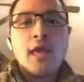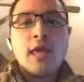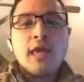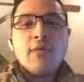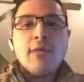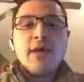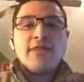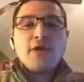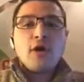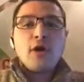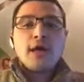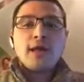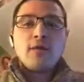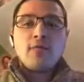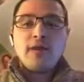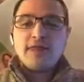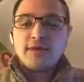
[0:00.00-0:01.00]
Your weather on
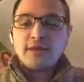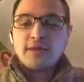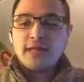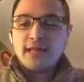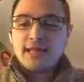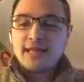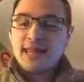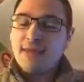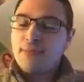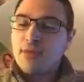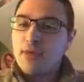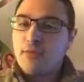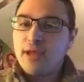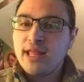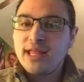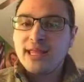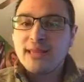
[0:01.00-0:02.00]
our weather system, your
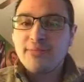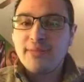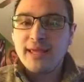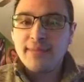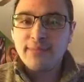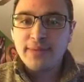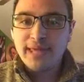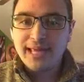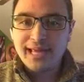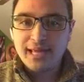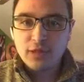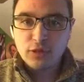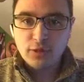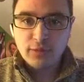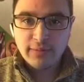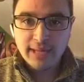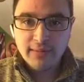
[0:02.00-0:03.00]
wind speed peak is
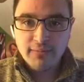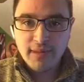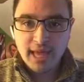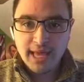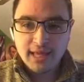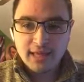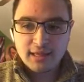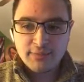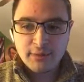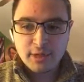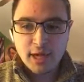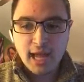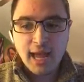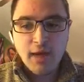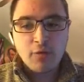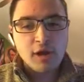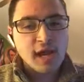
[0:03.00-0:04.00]
3 miles per
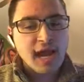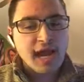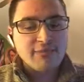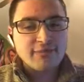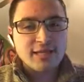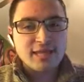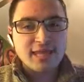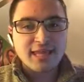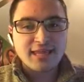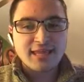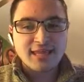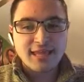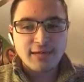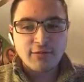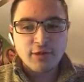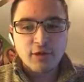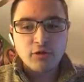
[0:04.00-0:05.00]
hour, average is
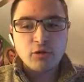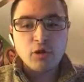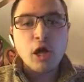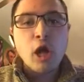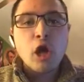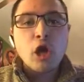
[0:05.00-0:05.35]
zero,